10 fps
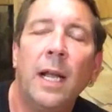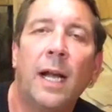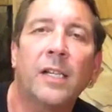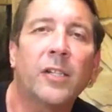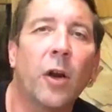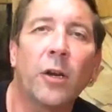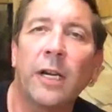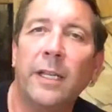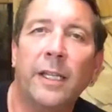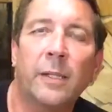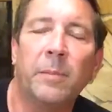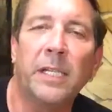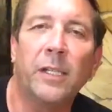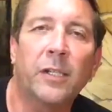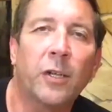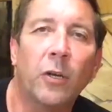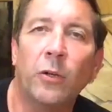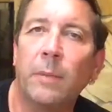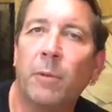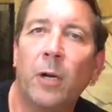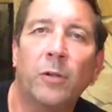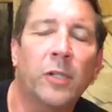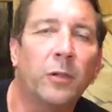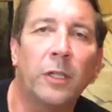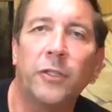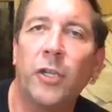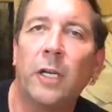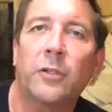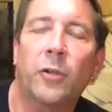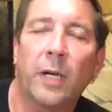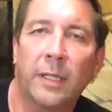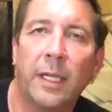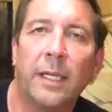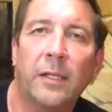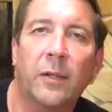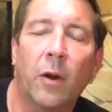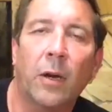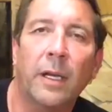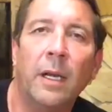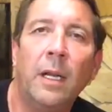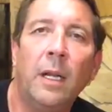I started in this business totally broke, sold a junk truck to get started,